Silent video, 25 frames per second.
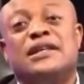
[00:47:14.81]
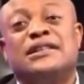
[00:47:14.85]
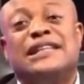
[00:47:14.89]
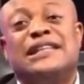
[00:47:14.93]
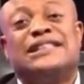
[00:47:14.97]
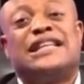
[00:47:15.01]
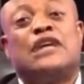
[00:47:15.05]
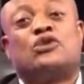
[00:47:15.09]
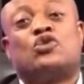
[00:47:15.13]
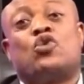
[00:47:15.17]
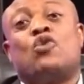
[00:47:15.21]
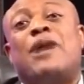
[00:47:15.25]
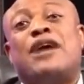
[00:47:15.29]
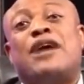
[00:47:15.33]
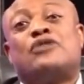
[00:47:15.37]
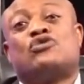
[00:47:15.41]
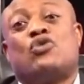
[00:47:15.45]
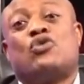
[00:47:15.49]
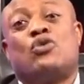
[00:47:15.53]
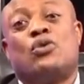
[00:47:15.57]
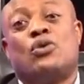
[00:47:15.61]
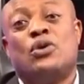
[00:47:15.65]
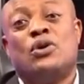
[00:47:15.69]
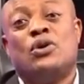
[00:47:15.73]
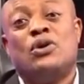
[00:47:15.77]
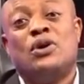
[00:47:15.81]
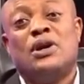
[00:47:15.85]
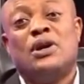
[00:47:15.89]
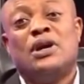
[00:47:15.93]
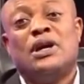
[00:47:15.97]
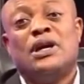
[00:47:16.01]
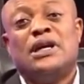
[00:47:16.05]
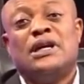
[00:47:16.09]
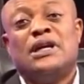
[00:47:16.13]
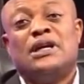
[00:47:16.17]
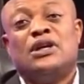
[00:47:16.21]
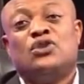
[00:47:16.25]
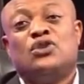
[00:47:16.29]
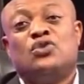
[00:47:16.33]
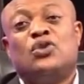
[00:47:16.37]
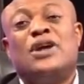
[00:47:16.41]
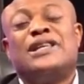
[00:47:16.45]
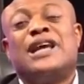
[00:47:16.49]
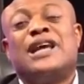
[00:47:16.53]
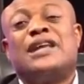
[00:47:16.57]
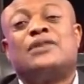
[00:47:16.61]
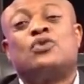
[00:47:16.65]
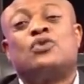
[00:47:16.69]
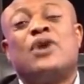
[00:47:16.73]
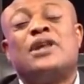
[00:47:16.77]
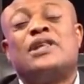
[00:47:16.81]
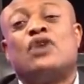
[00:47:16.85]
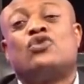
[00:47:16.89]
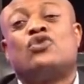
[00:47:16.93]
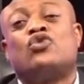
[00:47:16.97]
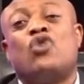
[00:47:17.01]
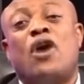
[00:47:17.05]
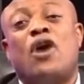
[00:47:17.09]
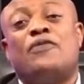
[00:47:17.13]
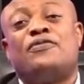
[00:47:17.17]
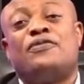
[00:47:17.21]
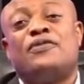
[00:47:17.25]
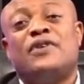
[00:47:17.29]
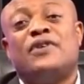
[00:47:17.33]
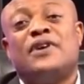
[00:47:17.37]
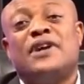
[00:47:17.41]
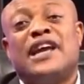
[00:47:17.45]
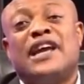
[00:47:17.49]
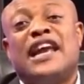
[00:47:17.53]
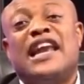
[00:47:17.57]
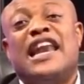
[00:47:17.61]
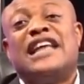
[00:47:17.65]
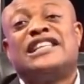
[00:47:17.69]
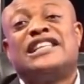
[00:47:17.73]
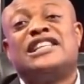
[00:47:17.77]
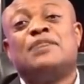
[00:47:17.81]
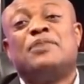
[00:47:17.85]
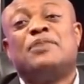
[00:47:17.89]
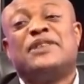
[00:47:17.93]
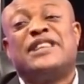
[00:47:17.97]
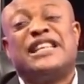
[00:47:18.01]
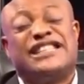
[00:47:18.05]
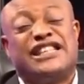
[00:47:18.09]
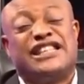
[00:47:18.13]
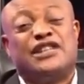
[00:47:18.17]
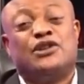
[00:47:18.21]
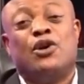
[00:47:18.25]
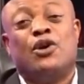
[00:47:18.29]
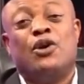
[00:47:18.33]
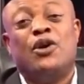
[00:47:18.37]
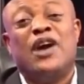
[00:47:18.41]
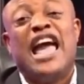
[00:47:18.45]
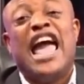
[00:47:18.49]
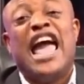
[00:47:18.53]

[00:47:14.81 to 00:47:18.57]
Just a 2012 election petition.